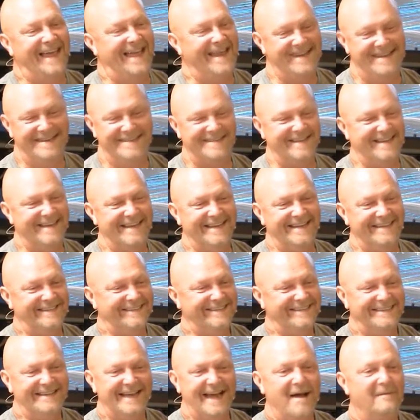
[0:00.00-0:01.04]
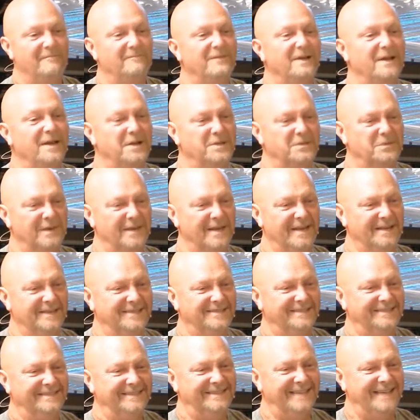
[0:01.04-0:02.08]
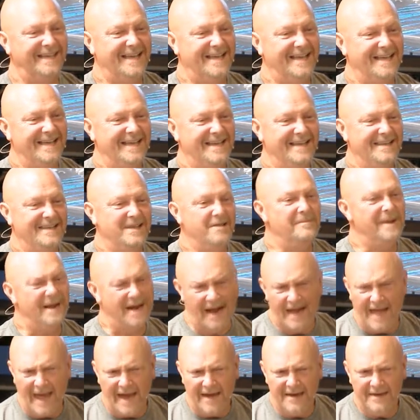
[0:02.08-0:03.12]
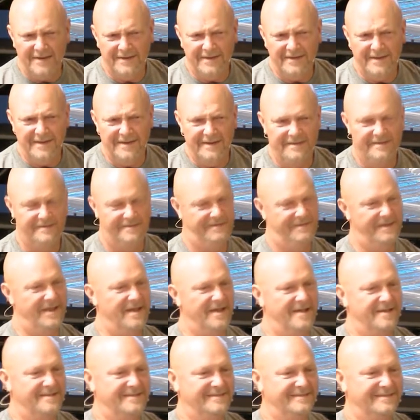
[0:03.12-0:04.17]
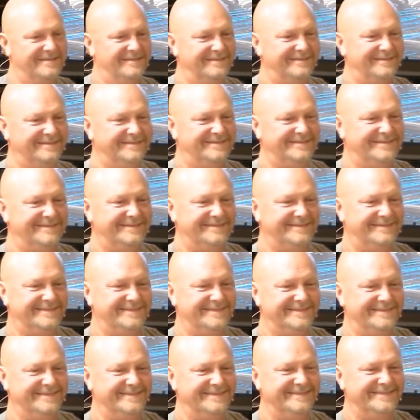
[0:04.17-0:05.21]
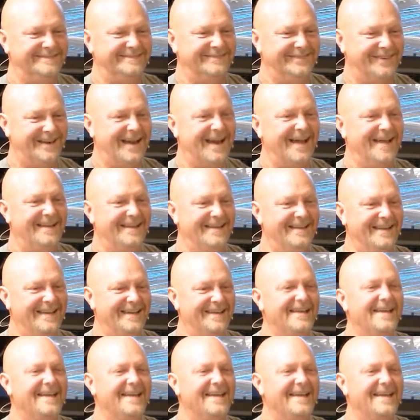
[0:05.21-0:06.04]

that is it. I'm finished with it. You mean I got to cook it? Yeah. right. Yeah.